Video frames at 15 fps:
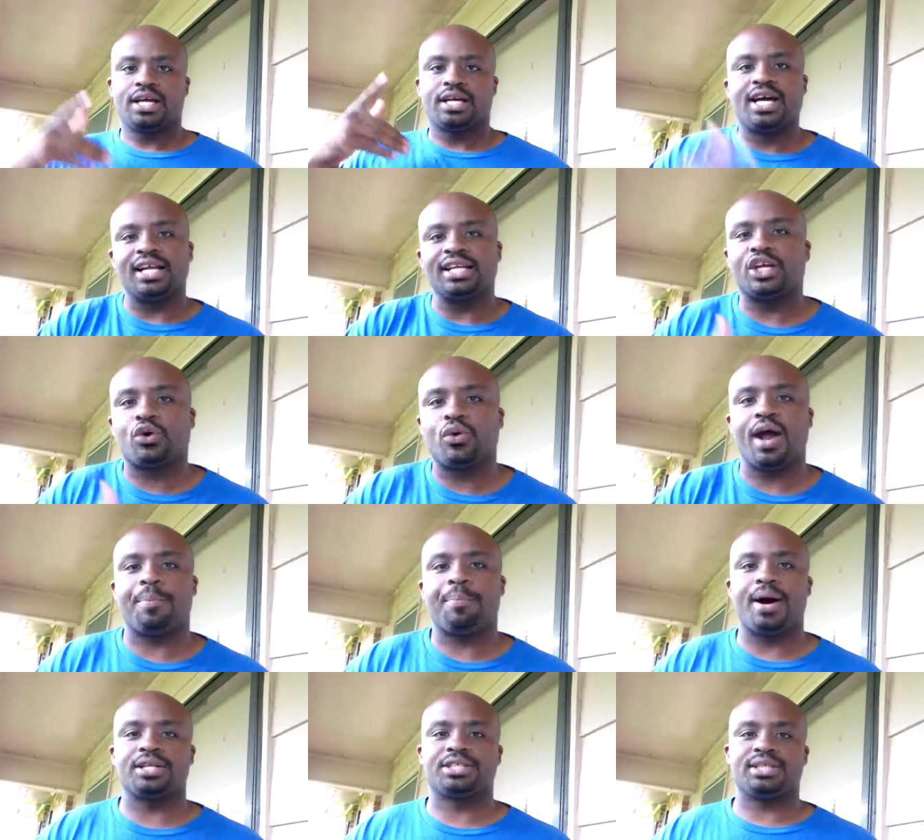Cut the
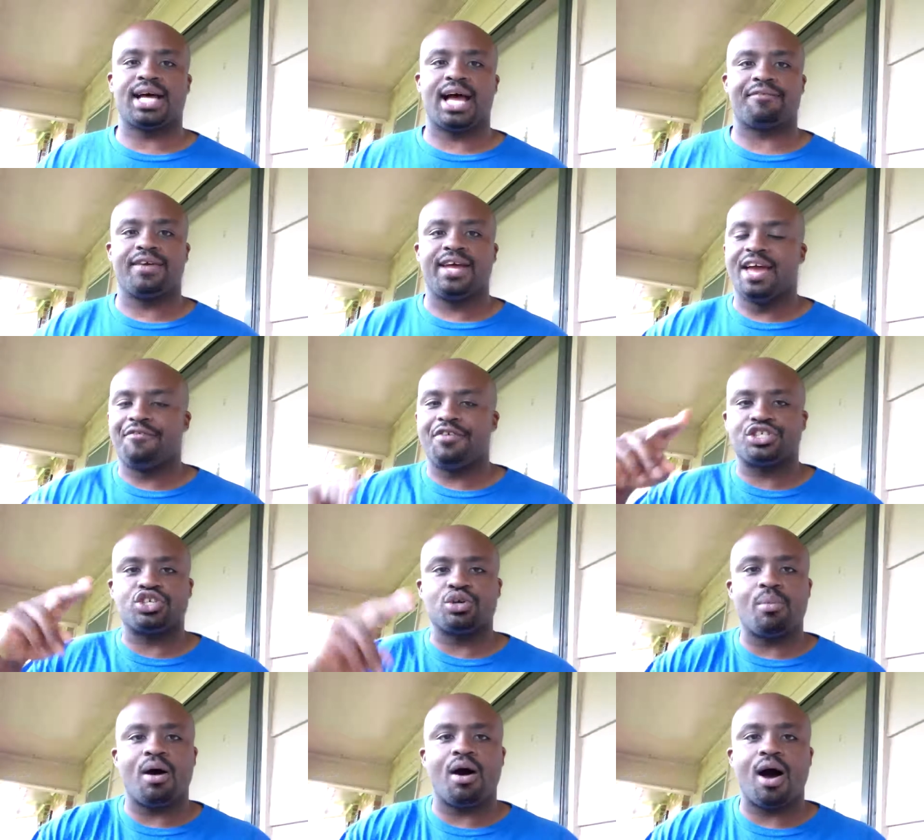crap out your life. If it's
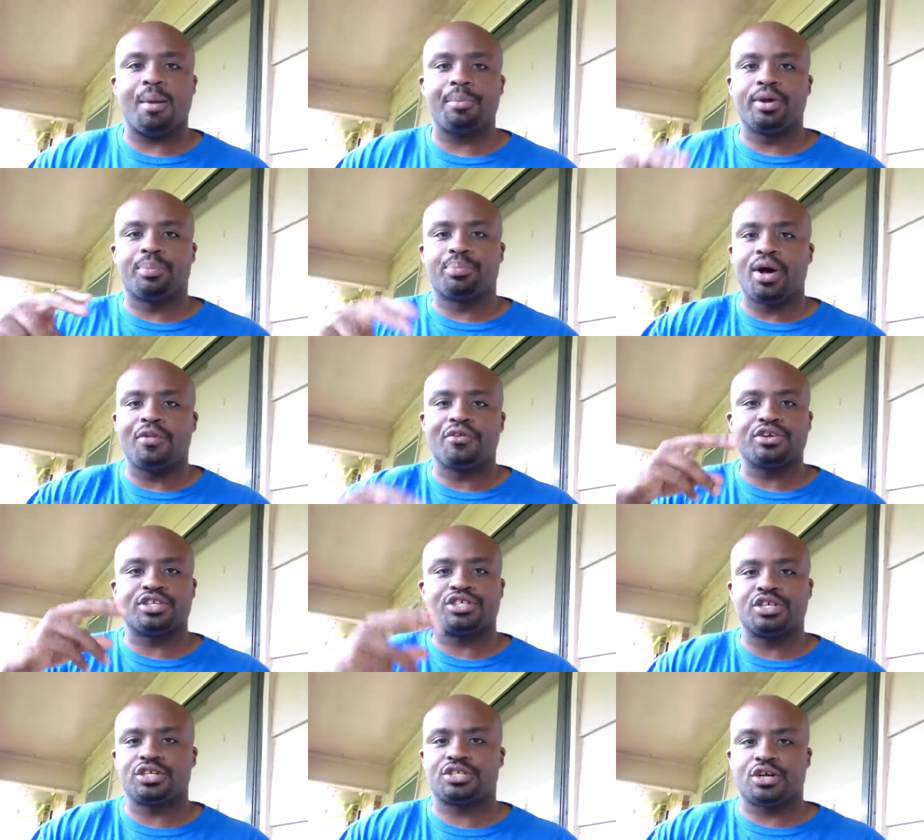your mom, your brother,
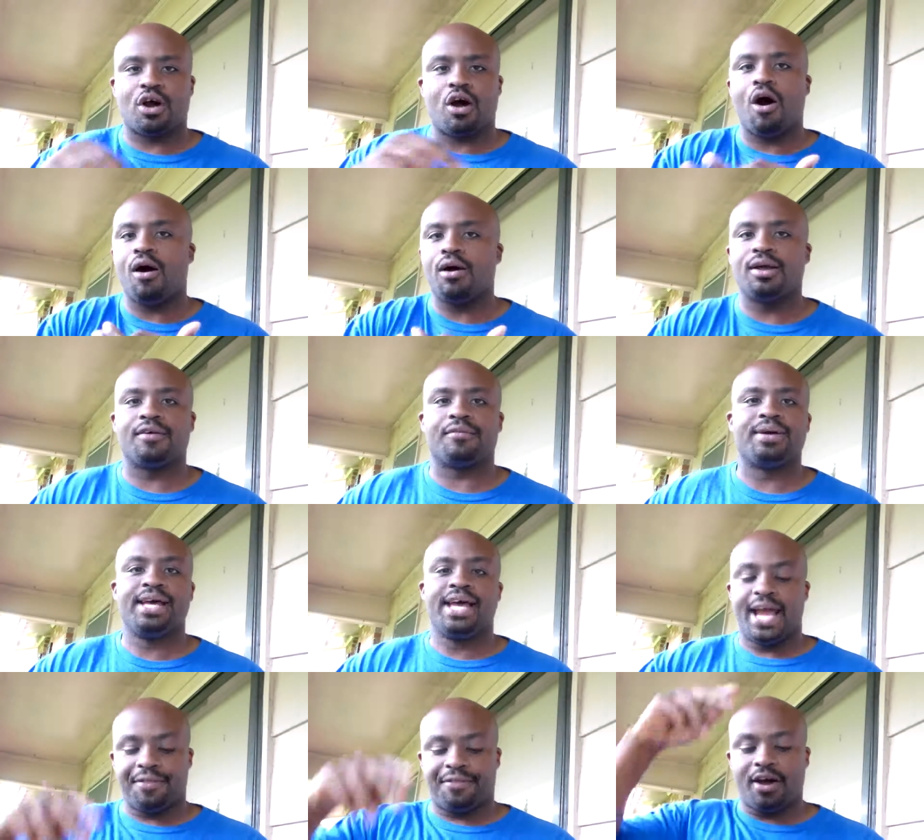your sister, all of them.
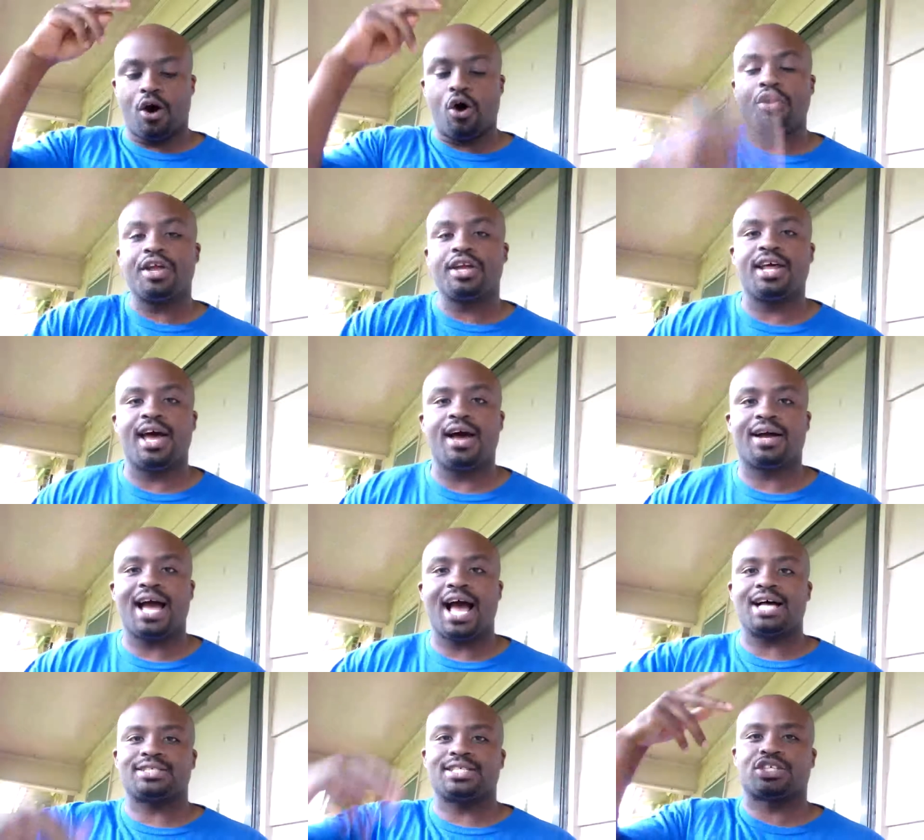If it holding you down,
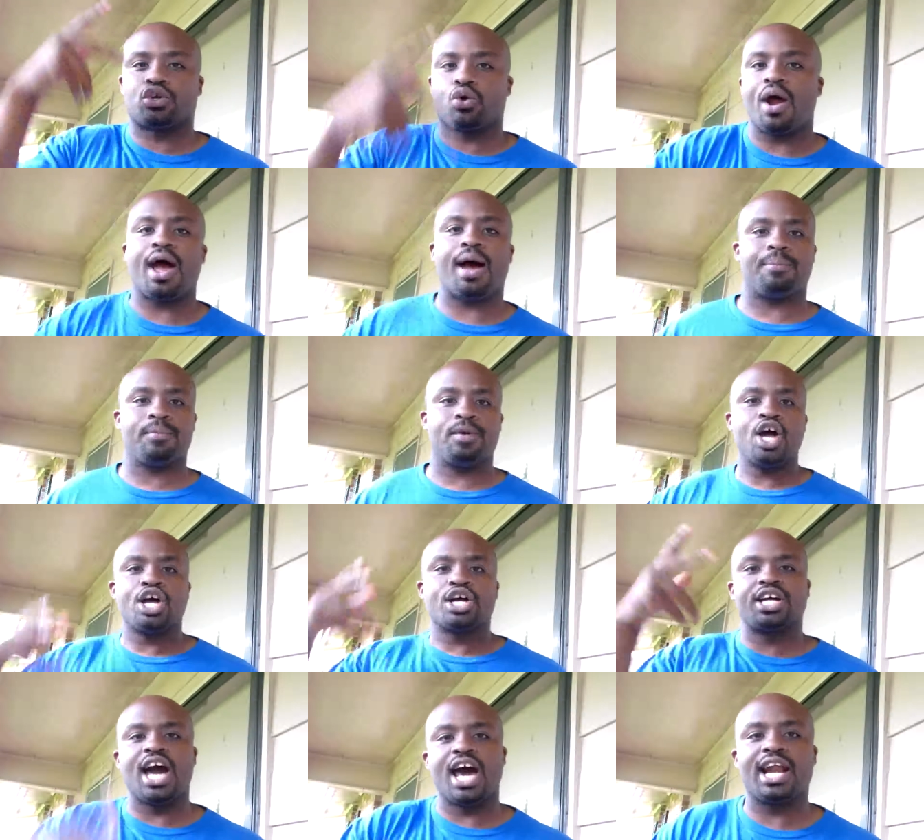guys, it's crap.
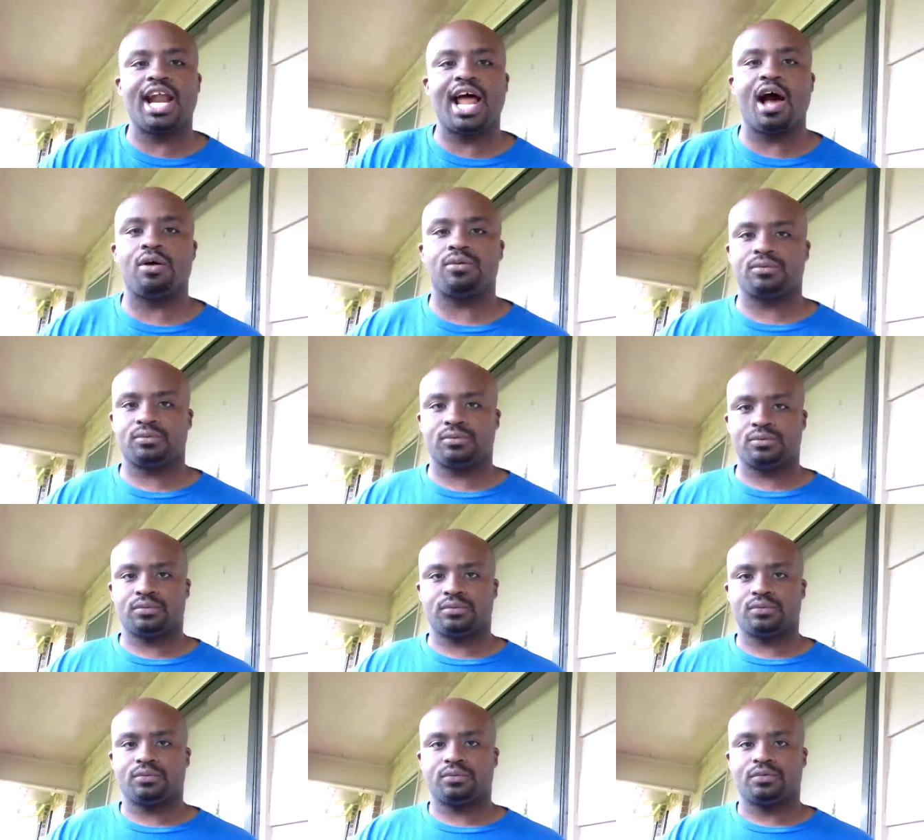Cut it out.
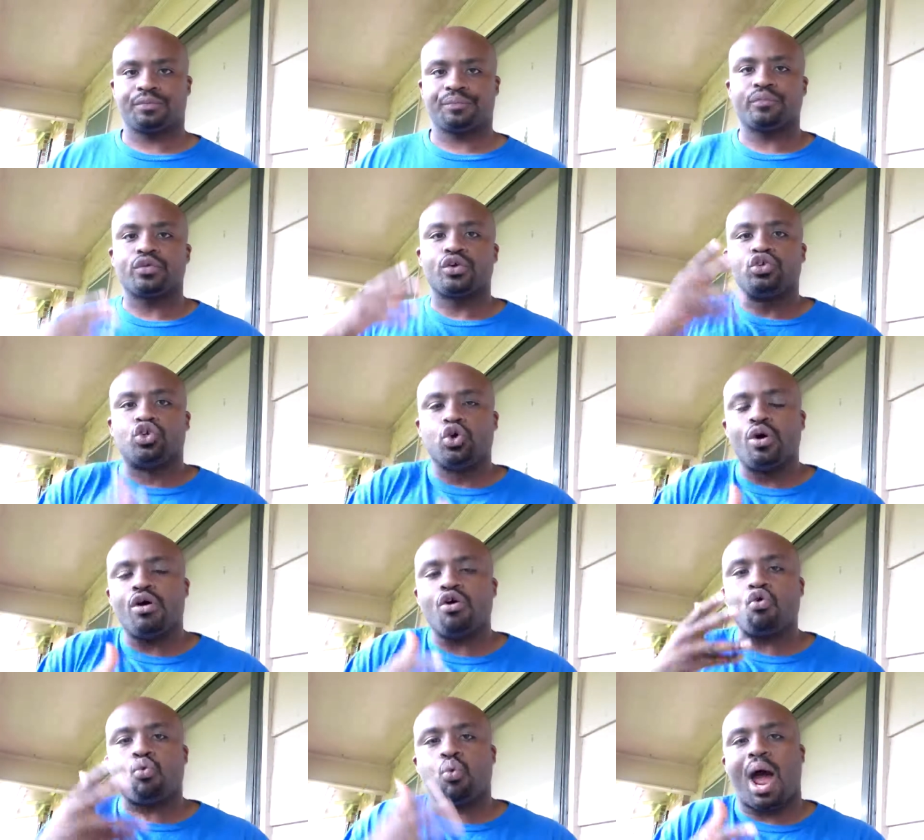Do
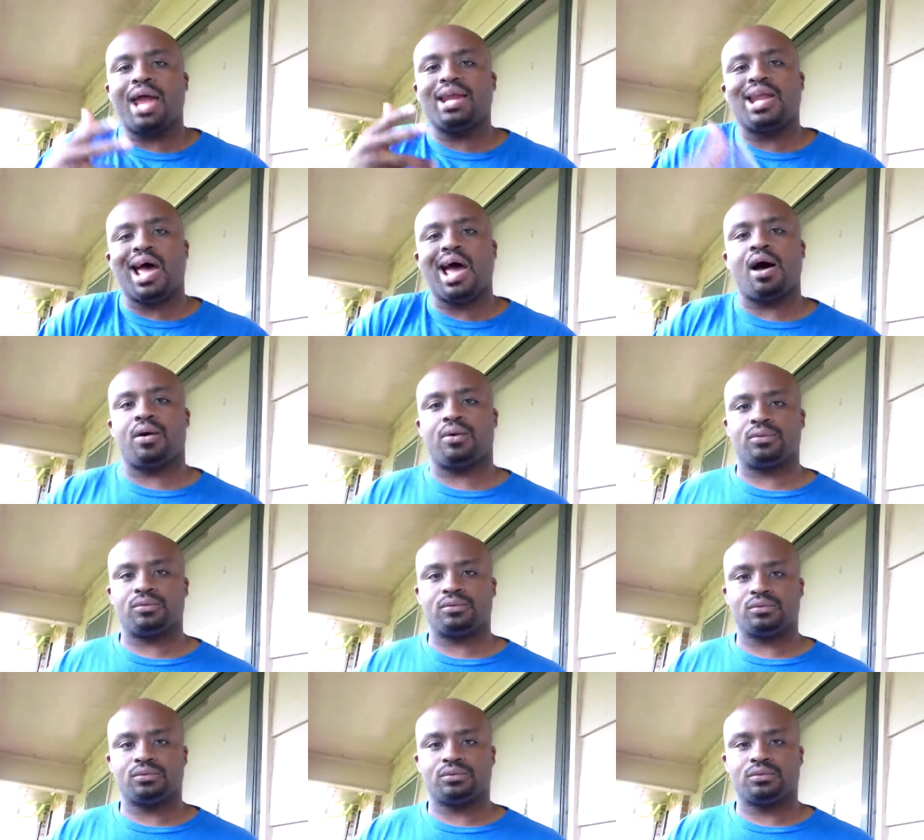it right now.
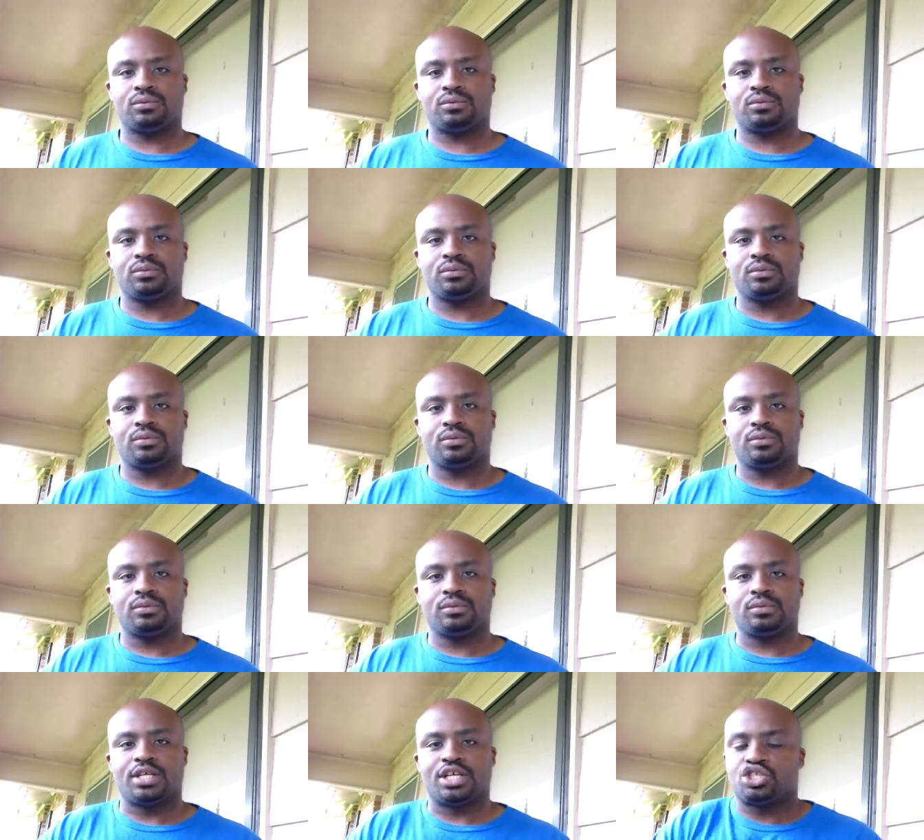
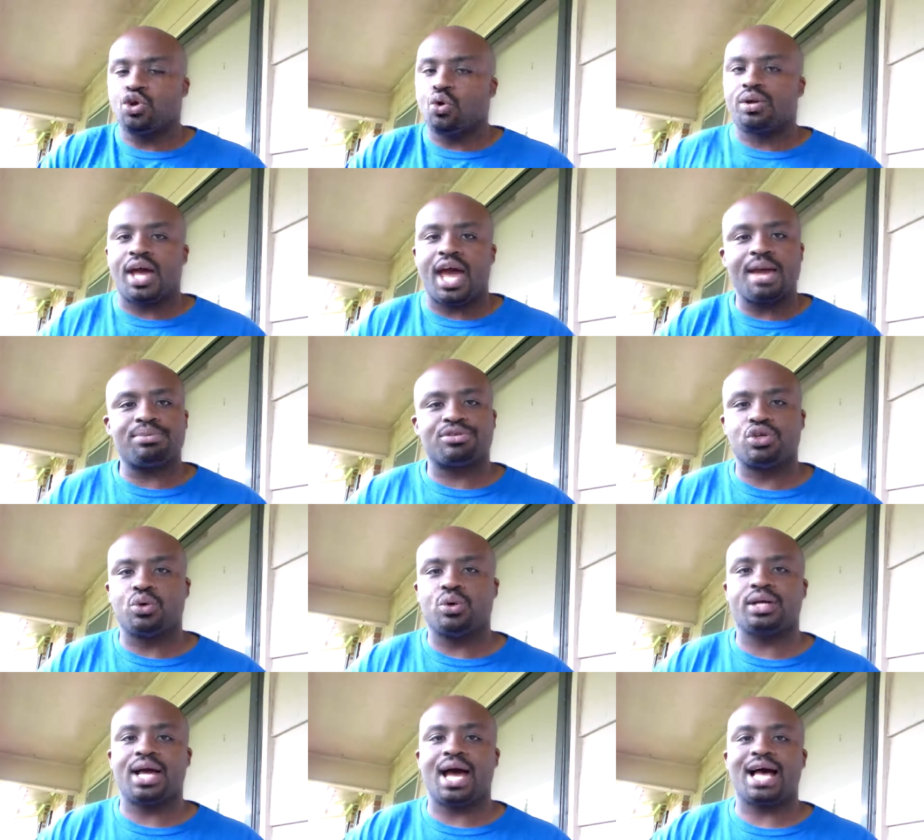There's no games to
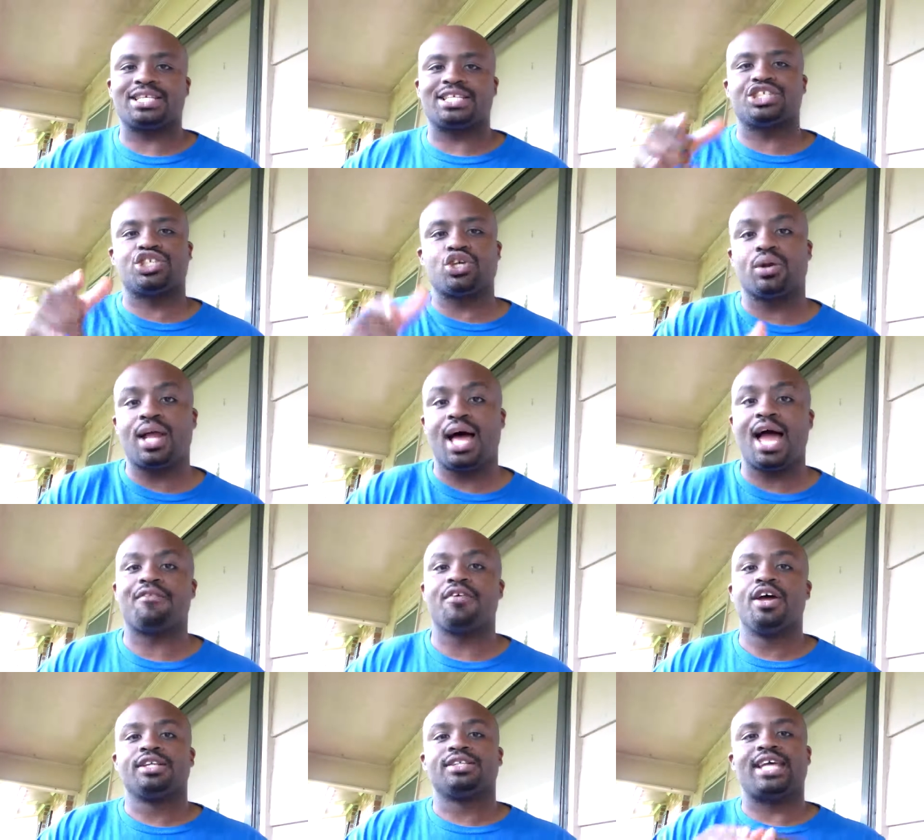it, guys. It's your
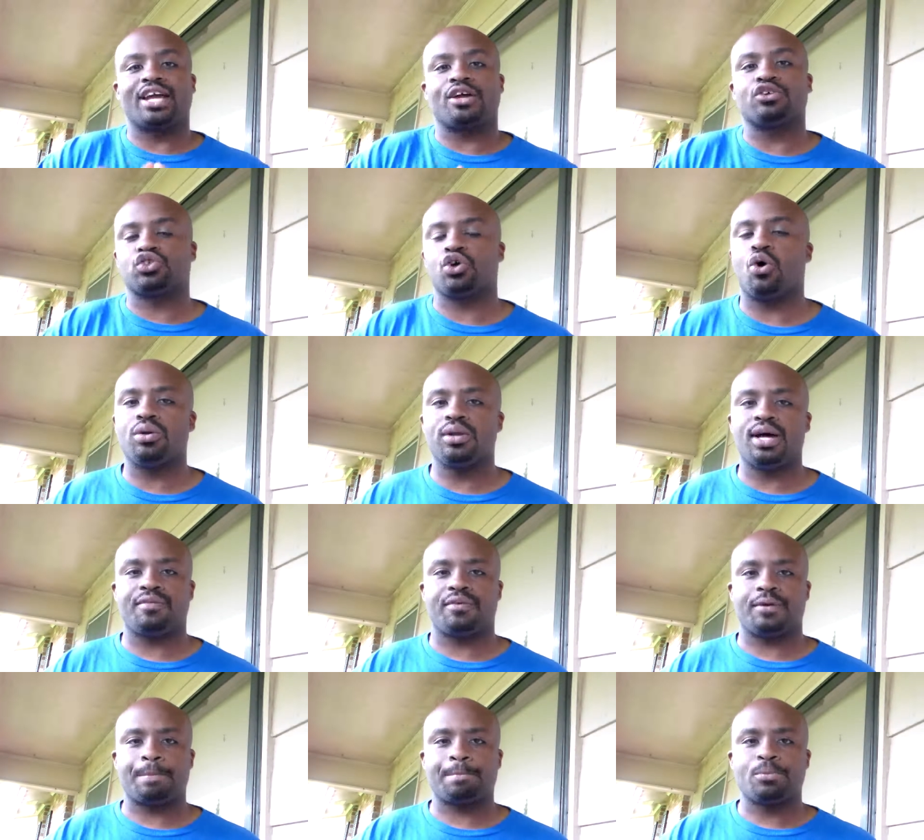life. Take control
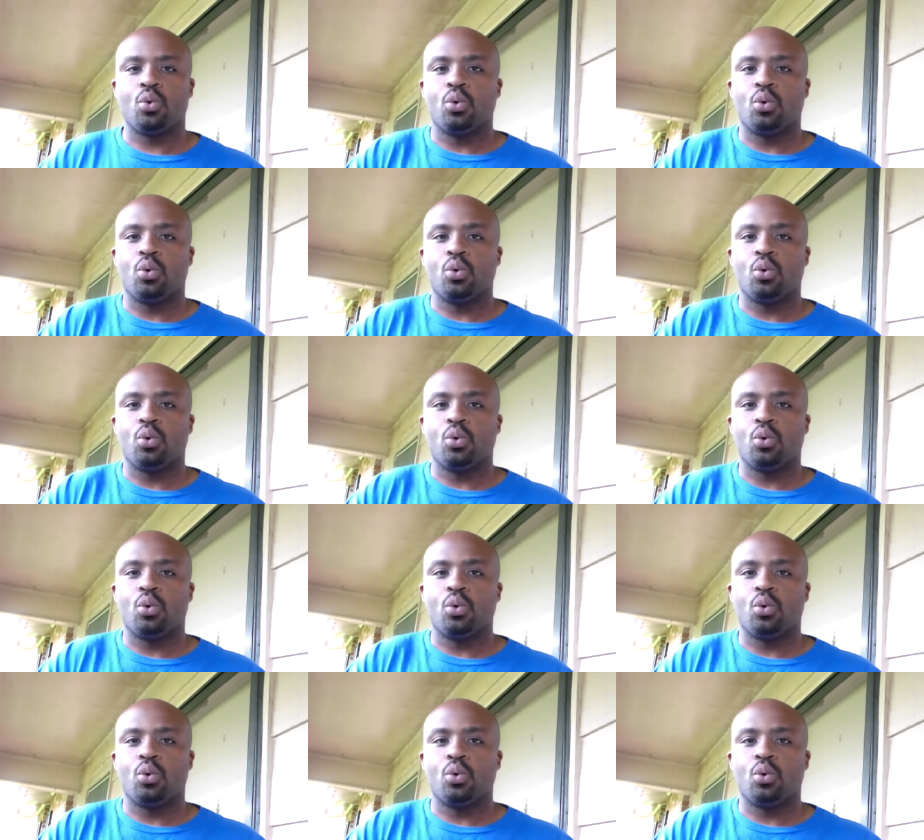of it.